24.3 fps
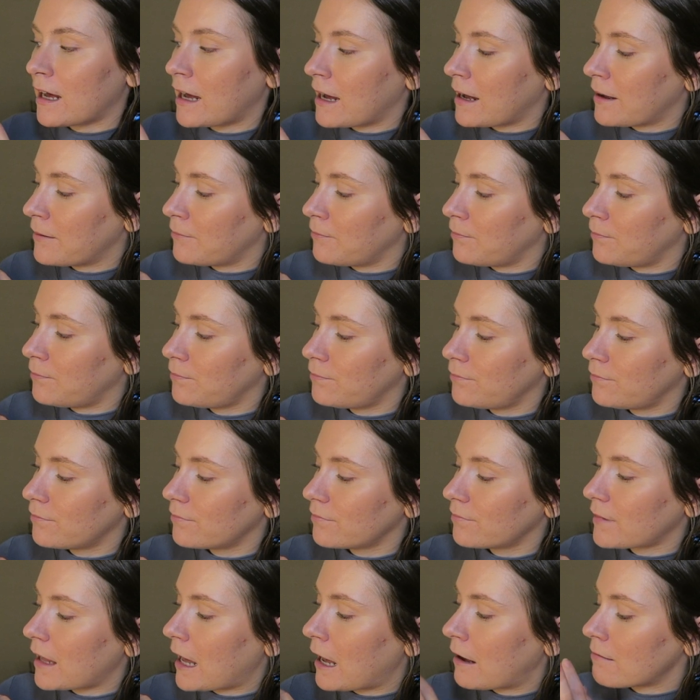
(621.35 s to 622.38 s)
I
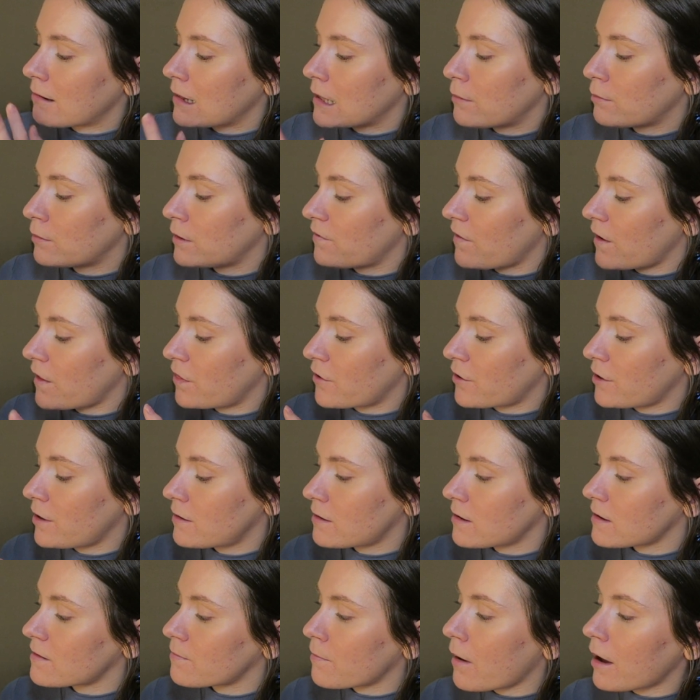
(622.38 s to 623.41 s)
was able to fit
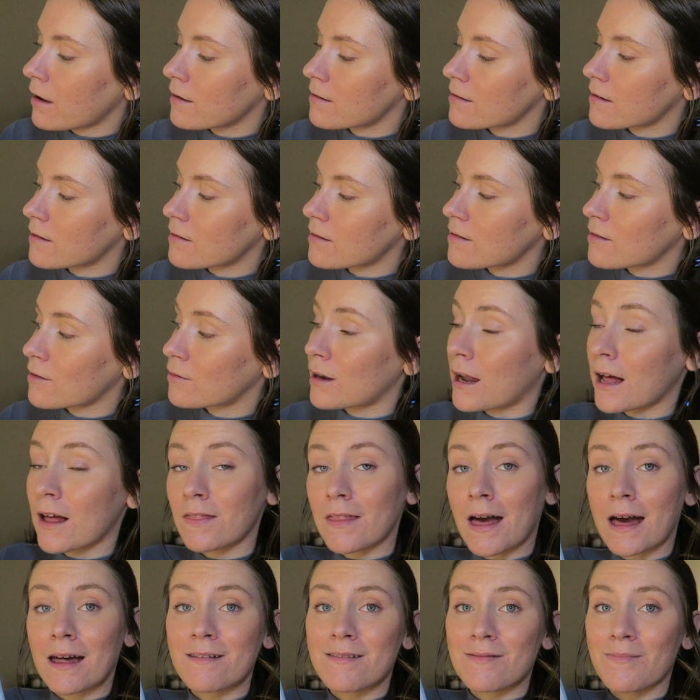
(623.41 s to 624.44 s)
36 boxes. So now
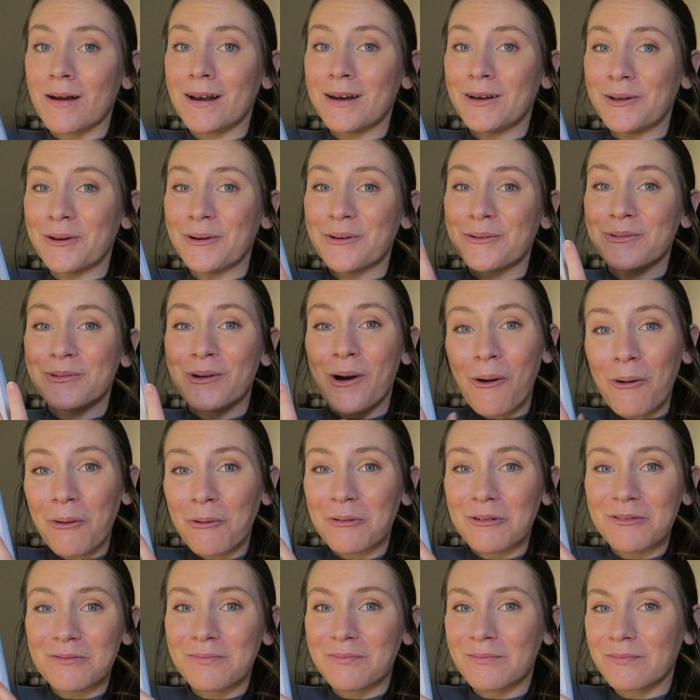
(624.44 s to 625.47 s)
that is my new
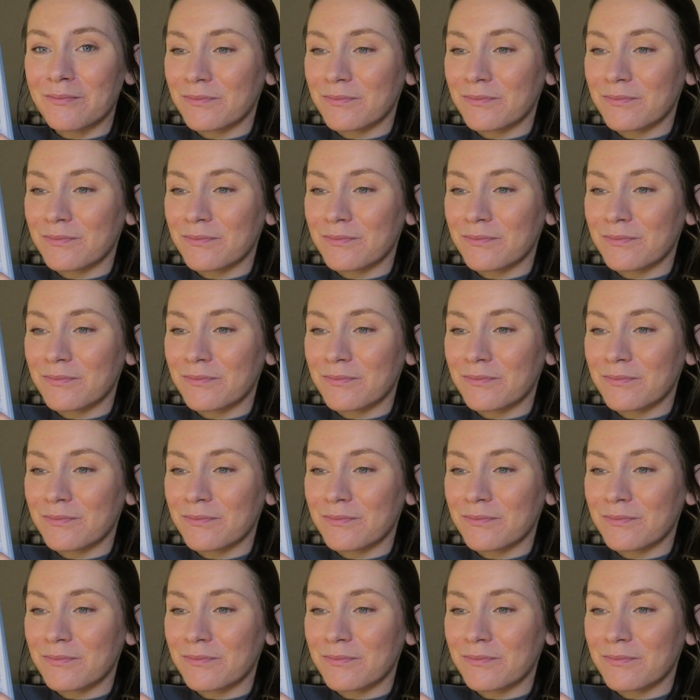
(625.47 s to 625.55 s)
goal.